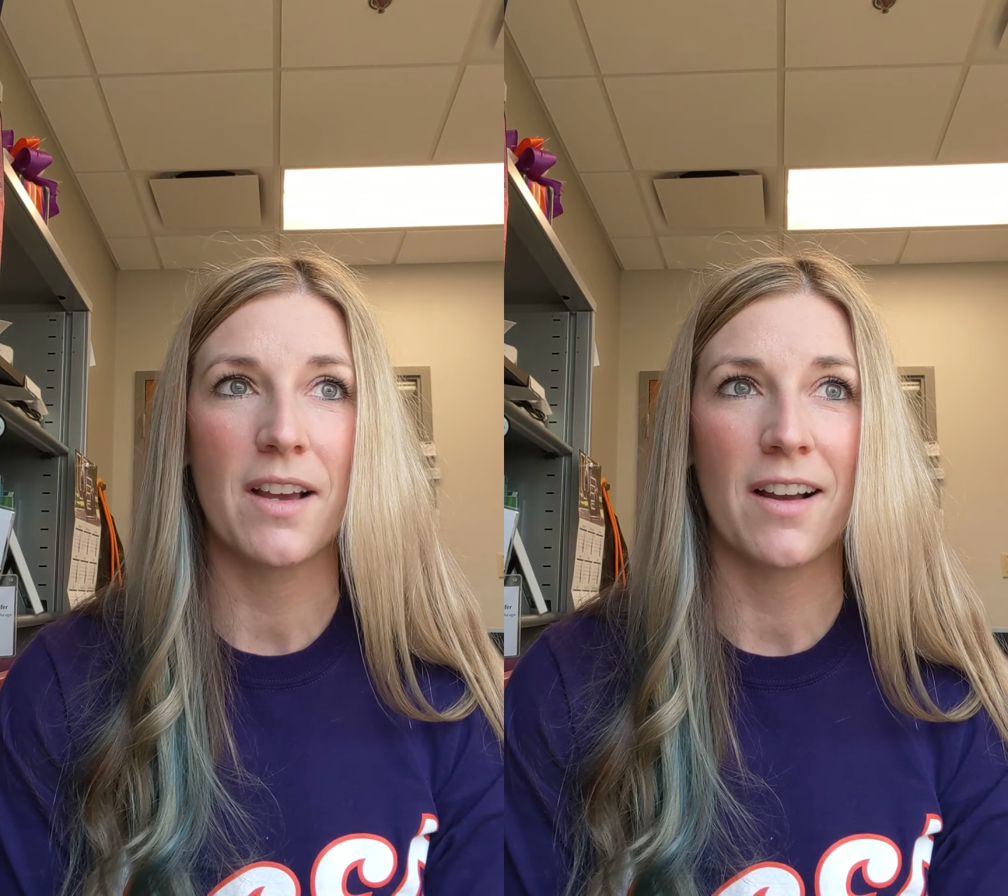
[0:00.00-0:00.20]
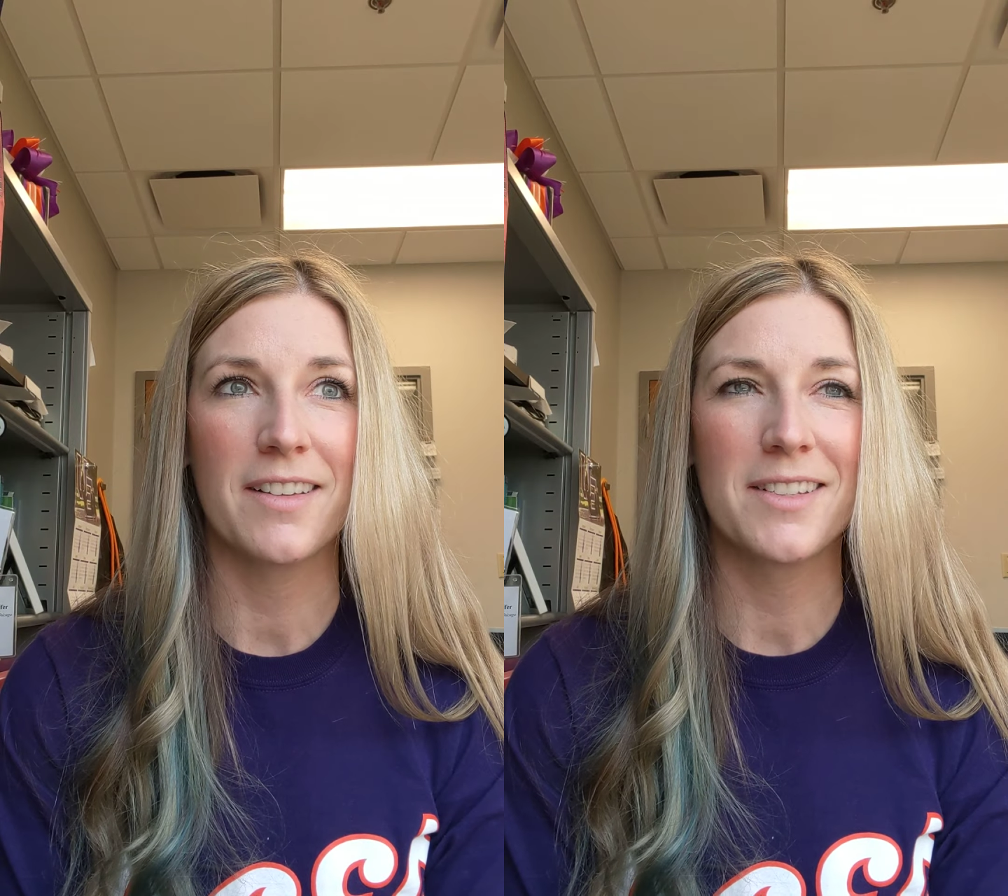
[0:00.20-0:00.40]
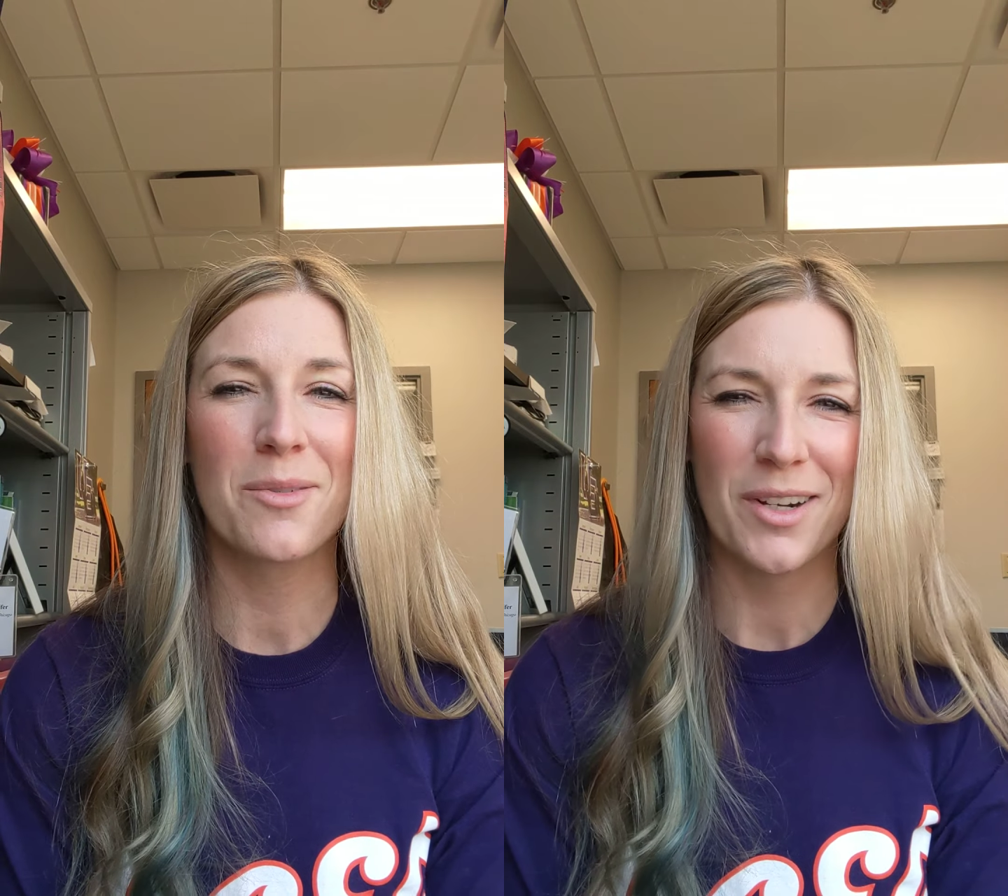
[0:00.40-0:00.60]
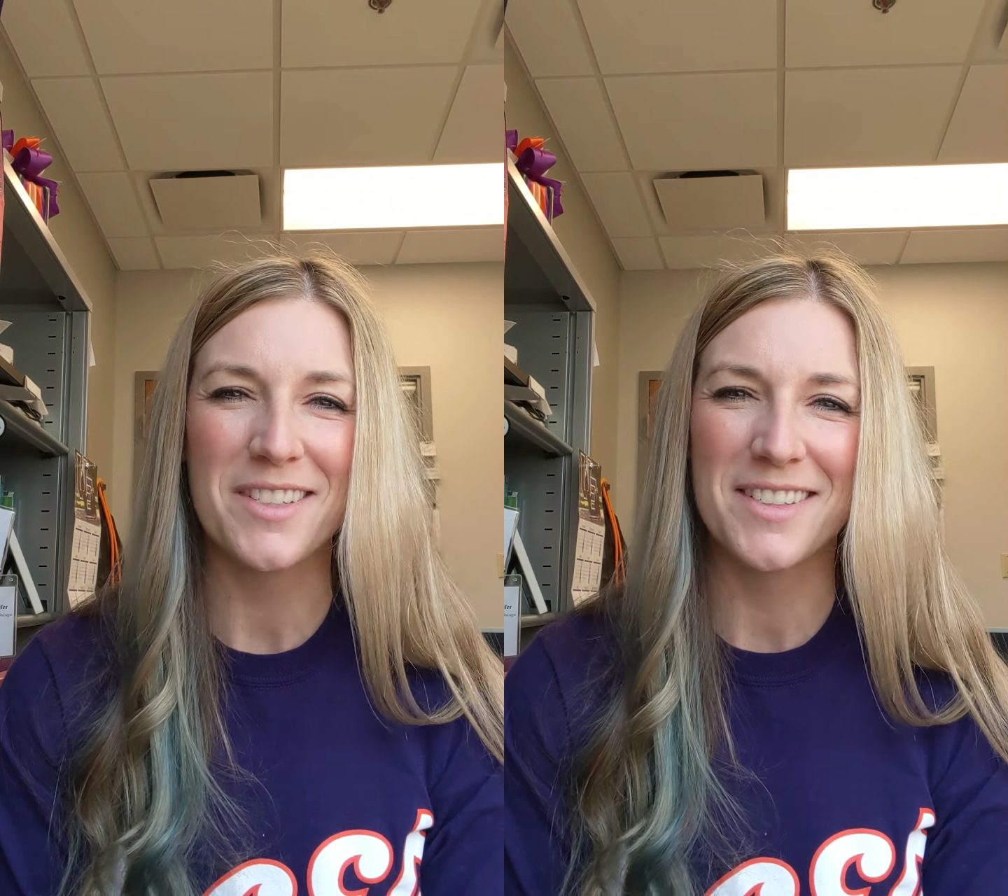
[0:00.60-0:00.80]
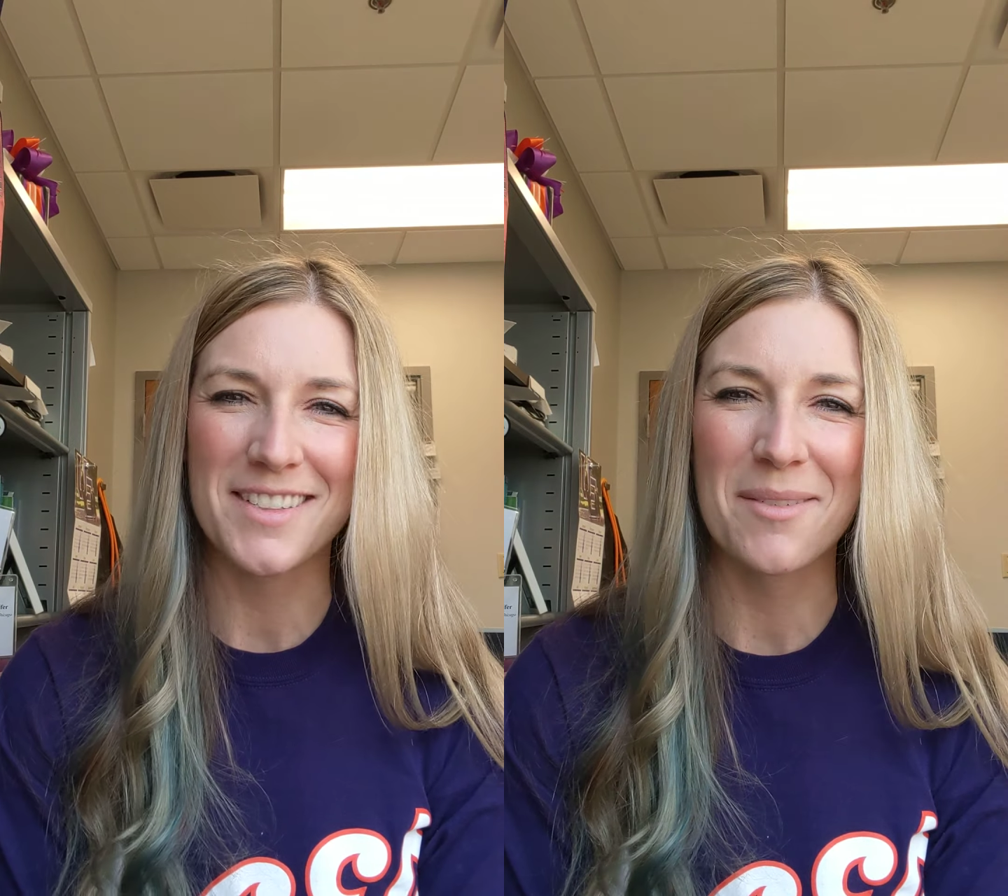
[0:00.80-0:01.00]
the
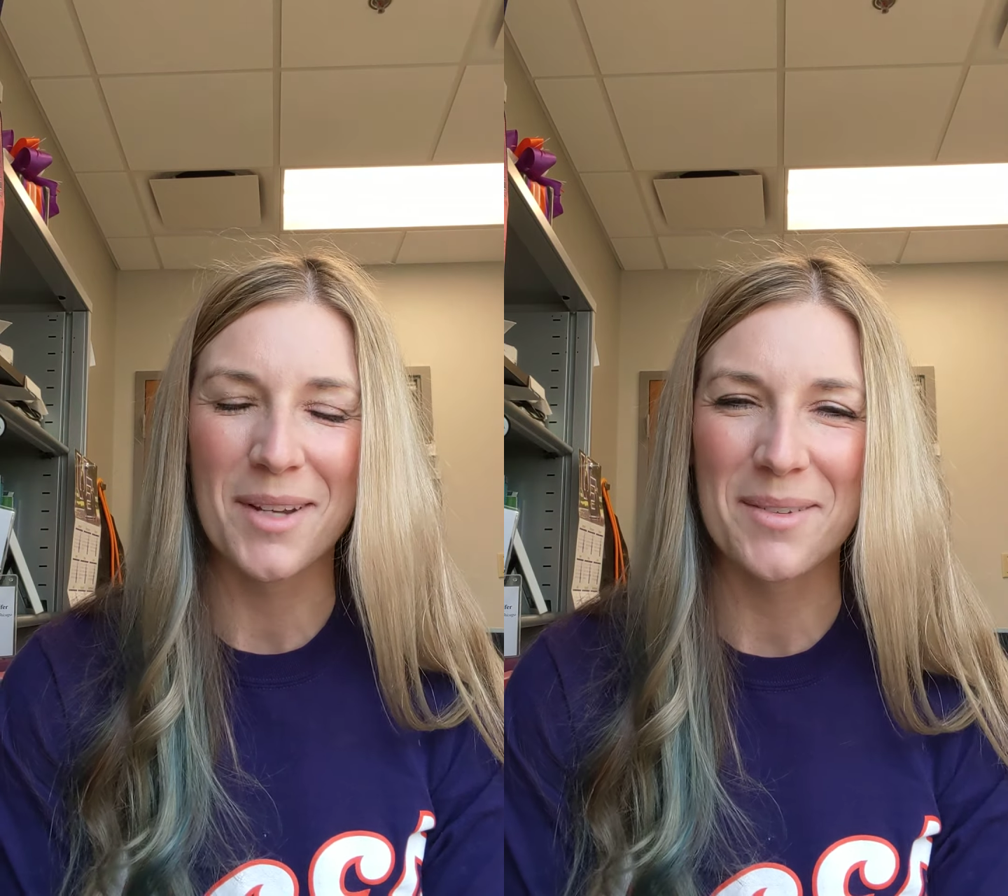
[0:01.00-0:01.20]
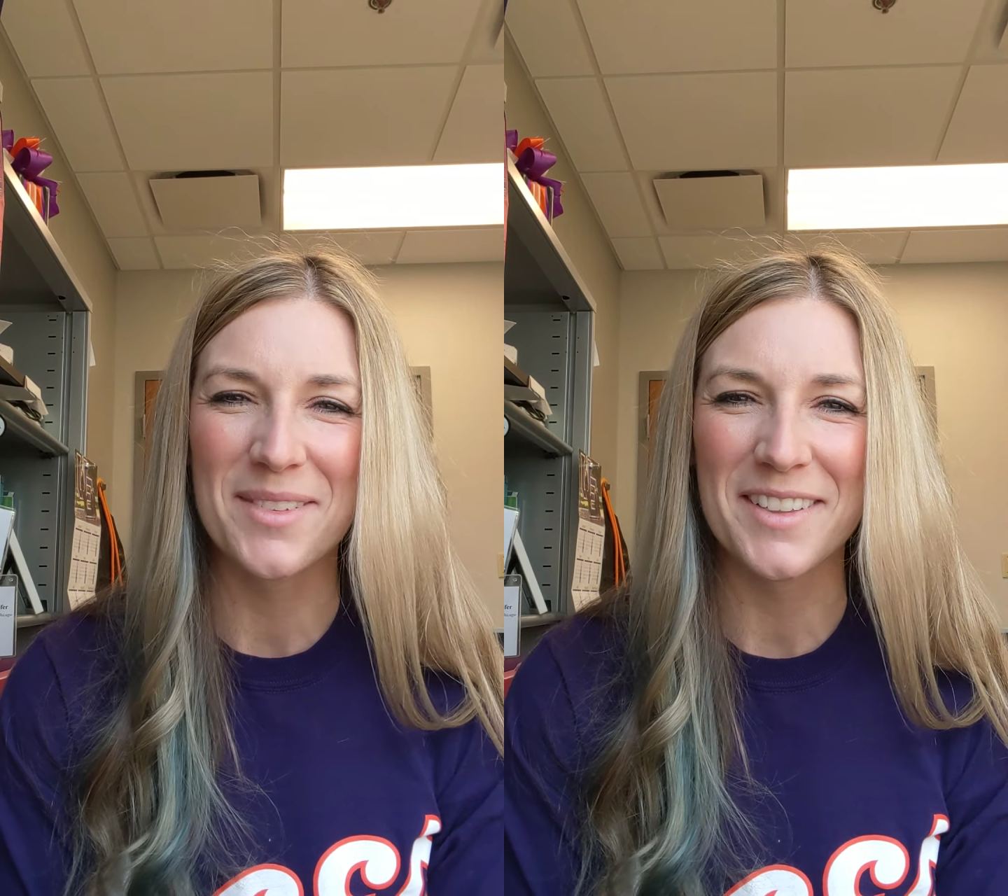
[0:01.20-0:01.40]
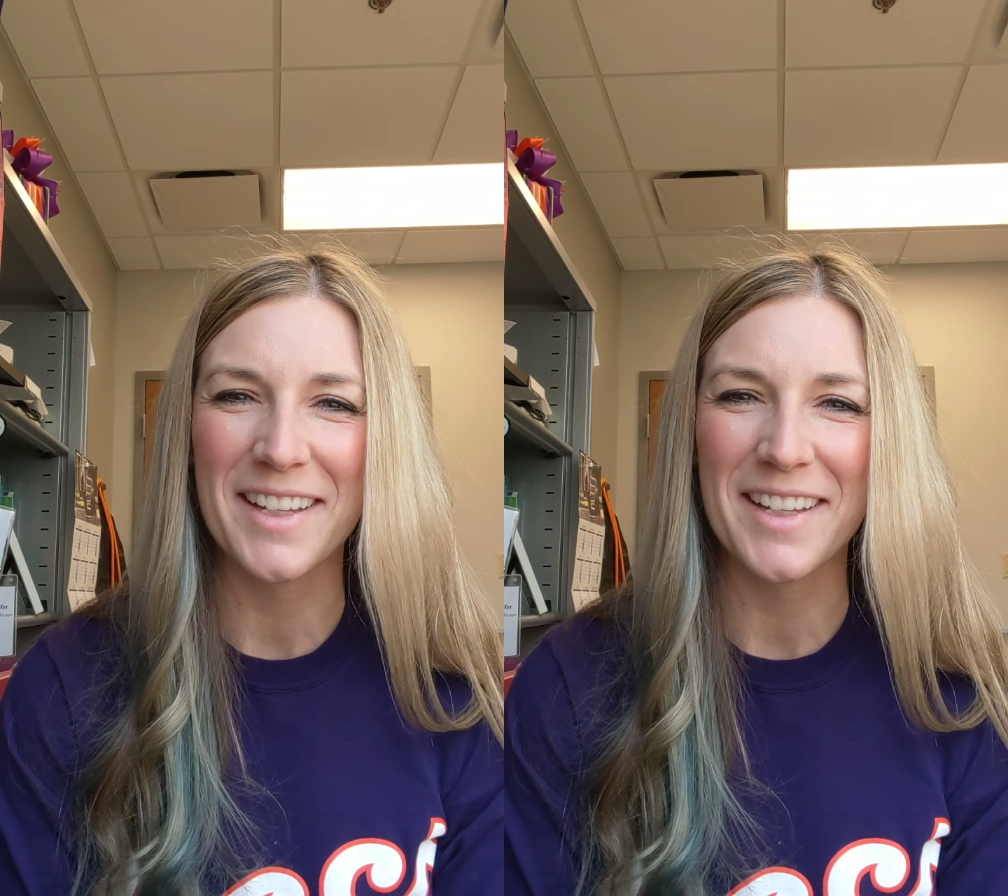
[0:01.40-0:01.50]
questions that sometimes feel